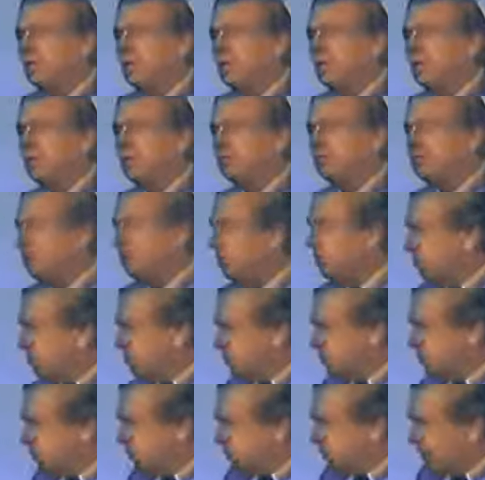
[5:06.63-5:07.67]
Federal
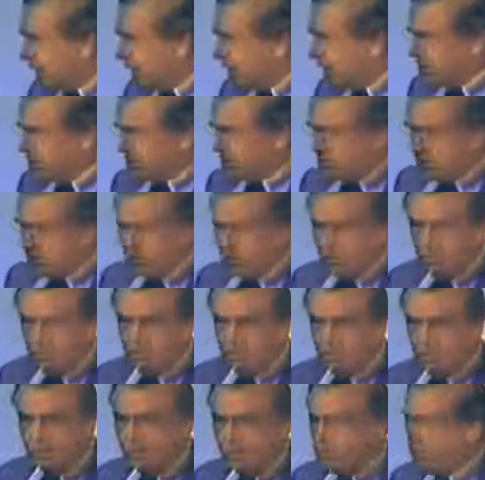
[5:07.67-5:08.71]
Reserve Act on
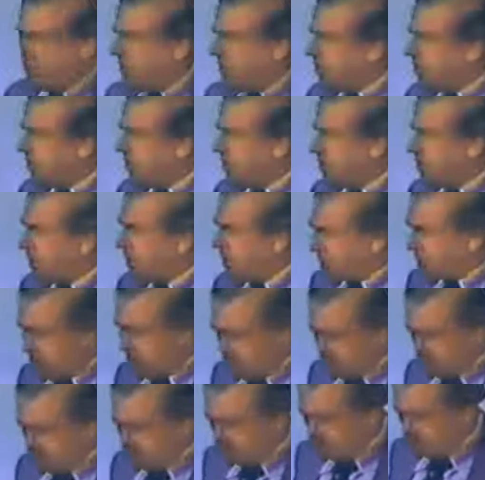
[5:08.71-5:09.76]
December the 23rd,
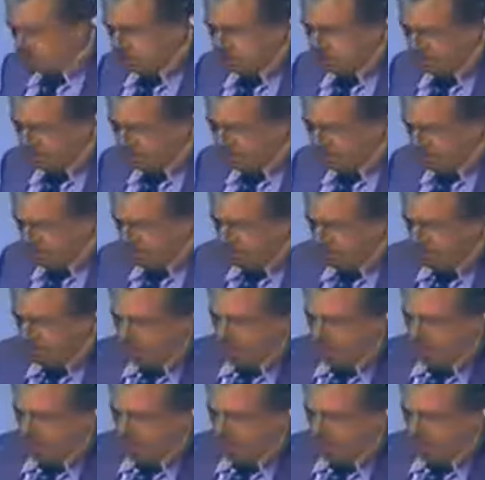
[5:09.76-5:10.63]
1913,